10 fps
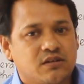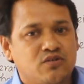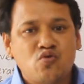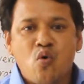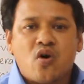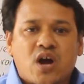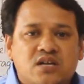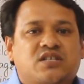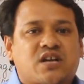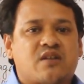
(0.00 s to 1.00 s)
No
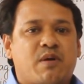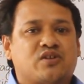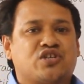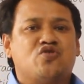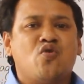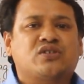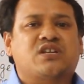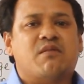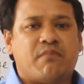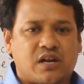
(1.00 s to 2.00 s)
constant velocity, no
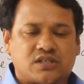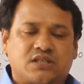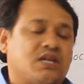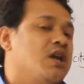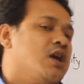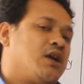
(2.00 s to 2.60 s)
same velocity